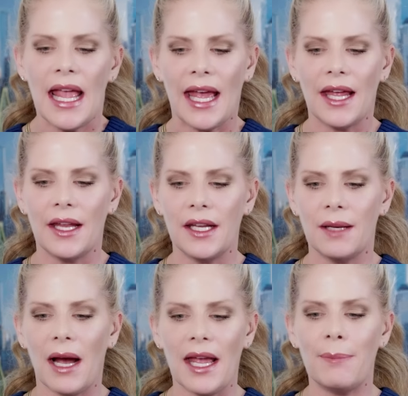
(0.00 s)
and
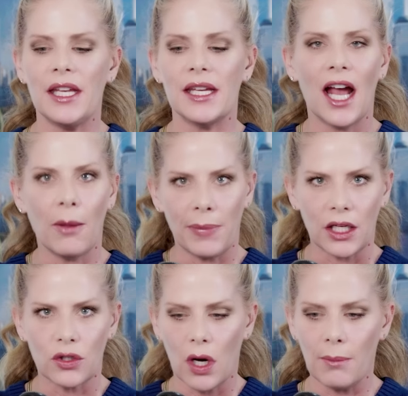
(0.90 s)
in my opinion,
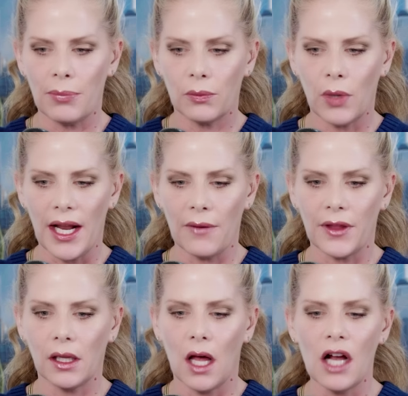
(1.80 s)
helping Trump run out
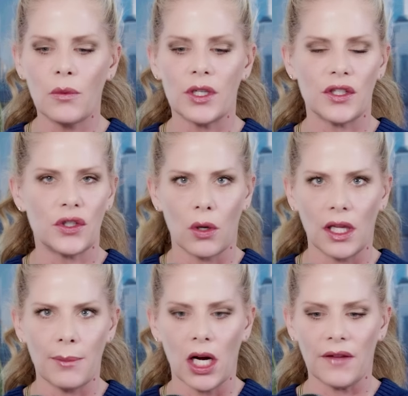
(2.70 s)
the clock, which is
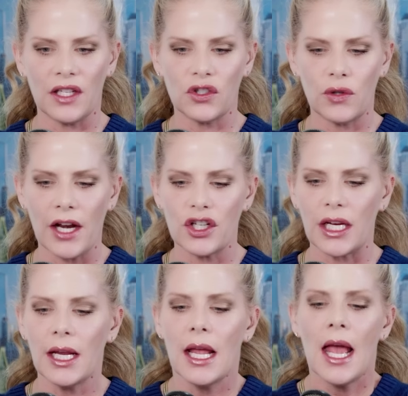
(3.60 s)
totally part of his strategy.